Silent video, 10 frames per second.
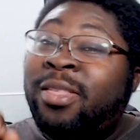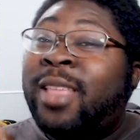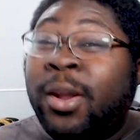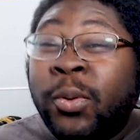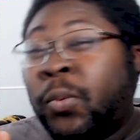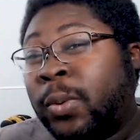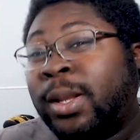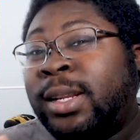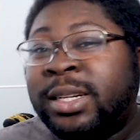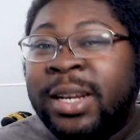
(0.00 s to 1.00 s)
That'll
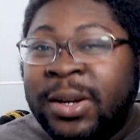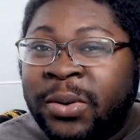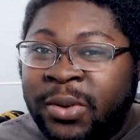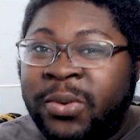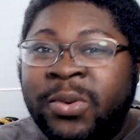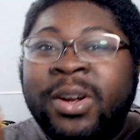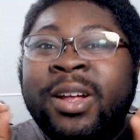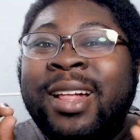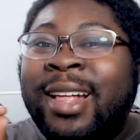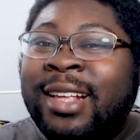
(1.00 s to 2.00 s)
really tell you
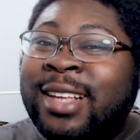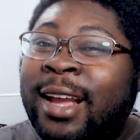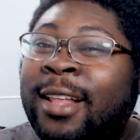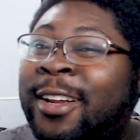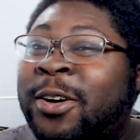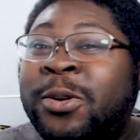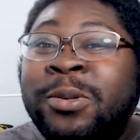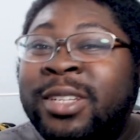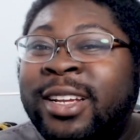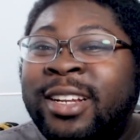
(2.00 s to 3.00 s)
exactly
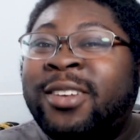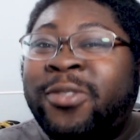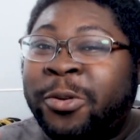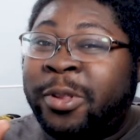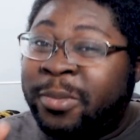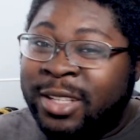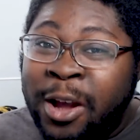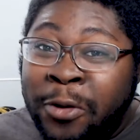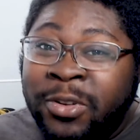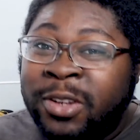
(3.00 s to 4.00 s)
who's in it for
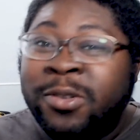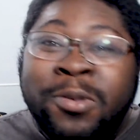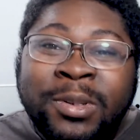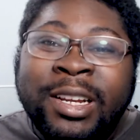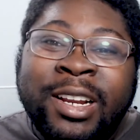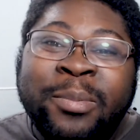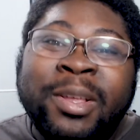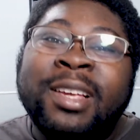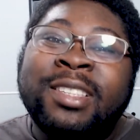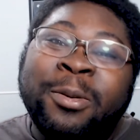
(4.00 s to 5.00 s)
themselves and who's in it
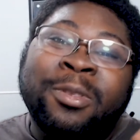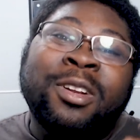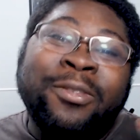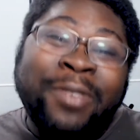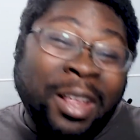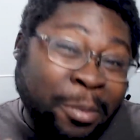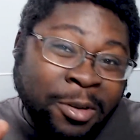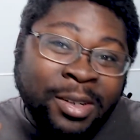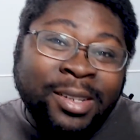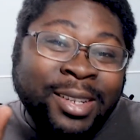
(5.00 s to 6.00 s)
because they want the
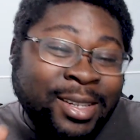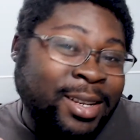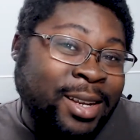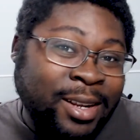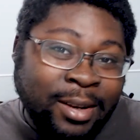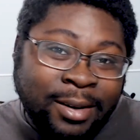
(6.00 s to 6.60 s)
developer to succeed.